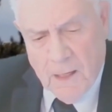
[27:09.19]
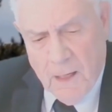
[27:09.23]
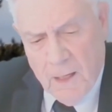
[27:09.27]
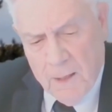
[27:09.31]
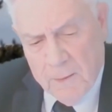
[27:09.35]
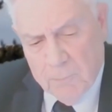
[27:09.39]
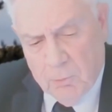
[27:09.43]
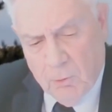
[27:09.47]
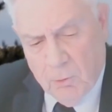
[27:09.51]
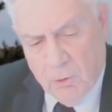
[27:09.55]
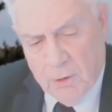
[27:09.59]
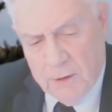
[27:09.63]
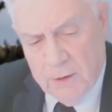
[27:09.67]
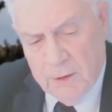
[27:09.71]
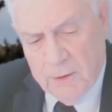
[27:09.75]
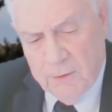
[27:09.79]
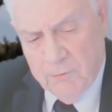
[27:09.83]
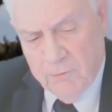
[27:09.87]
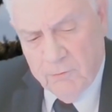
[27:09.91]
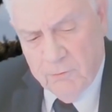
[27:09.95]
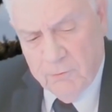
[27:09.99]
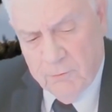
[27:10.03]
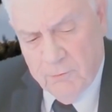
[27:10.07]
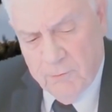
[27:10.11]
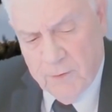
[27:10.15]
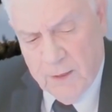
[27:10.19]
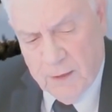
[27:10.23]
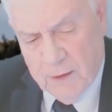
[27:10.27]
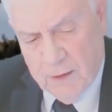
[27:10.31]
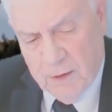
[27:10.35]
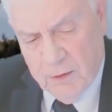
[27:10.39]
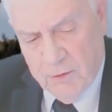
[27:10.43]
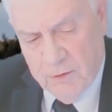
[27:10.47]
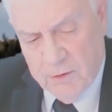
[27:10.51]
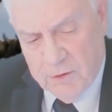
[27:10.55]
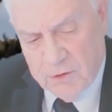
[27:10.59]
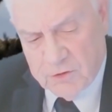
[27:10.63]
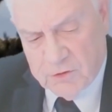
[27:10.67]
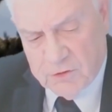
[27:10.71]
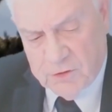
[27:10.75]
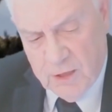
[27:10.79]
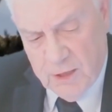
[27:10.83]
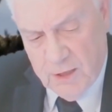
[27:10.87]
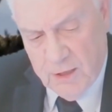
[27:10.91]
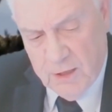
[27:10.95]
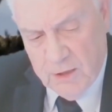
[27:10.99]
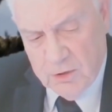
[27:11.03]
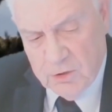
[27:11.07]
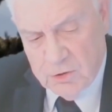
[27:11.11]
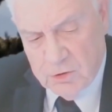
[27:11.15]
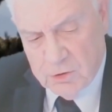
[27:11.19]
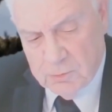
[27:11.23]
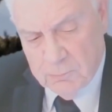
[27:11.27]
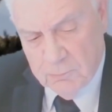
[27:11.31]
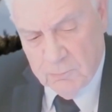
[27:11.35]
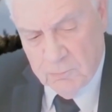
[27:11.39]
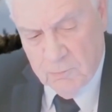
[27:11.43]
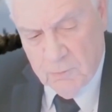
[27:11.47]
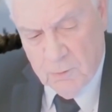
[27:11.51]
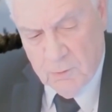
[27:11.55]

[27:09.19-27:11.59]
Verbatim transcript: I believe that in this age,